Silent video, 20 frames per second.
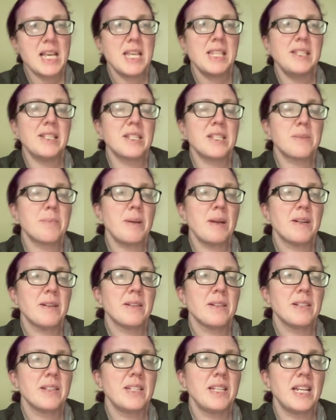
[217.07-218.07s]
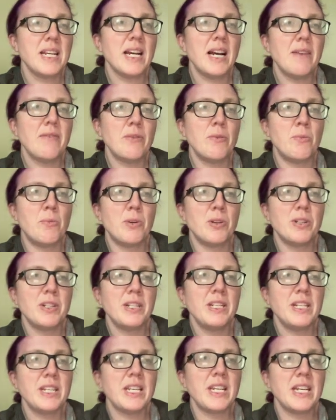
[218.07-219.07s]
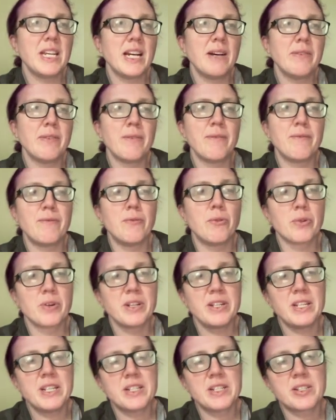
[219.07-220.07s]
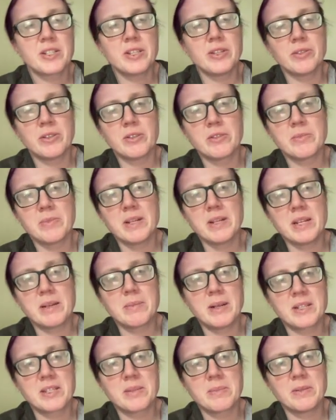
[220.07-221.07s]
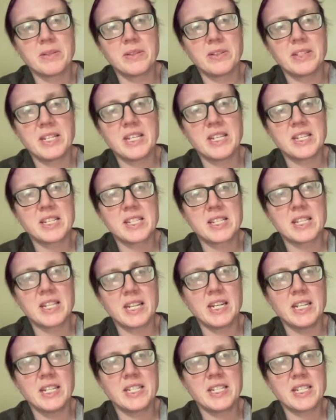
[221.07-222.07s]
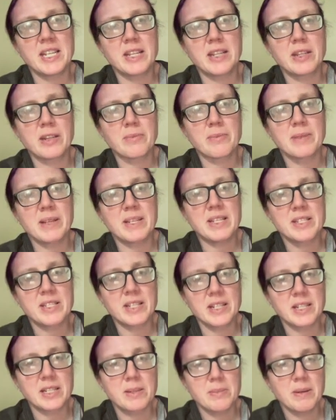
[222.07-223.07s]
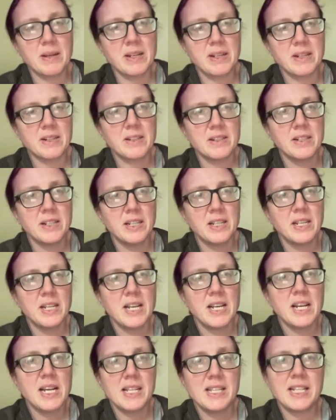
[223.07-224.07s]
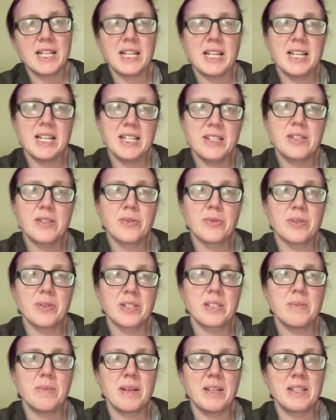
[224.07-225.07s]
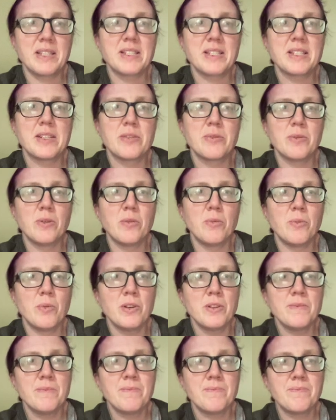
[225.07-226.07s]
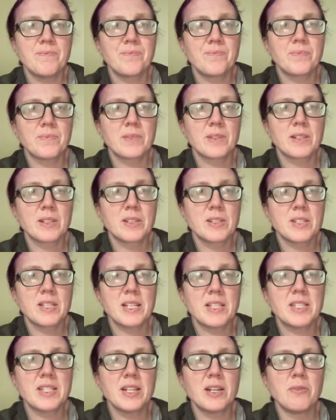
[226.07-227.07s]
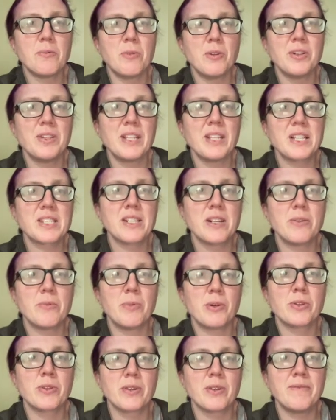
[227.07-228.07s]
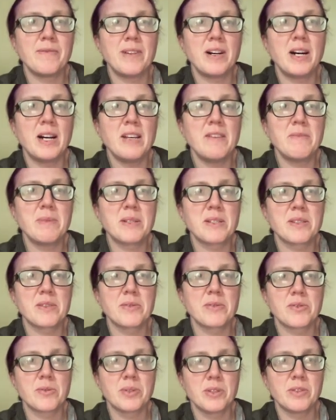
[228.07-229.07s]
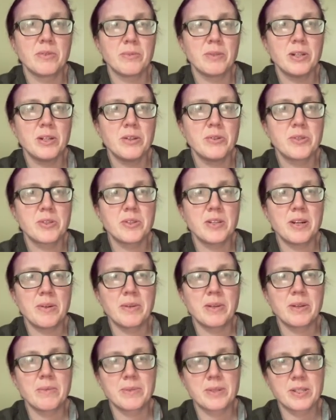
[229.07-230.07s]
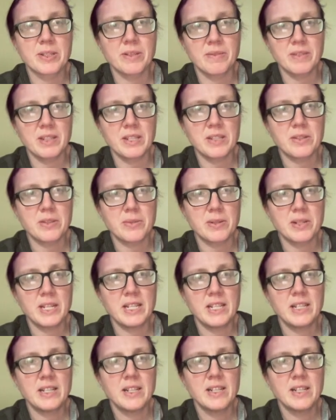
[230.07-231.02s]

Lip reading: This pair can't have a 1 in it, can't have a 4 in it, so the only remaining possibility is that it is a 3-6 pair. That is going to make this into a 1. That's not a 1, that's not a 1 or a 5, because those are in the row, so now we can resolve these 3.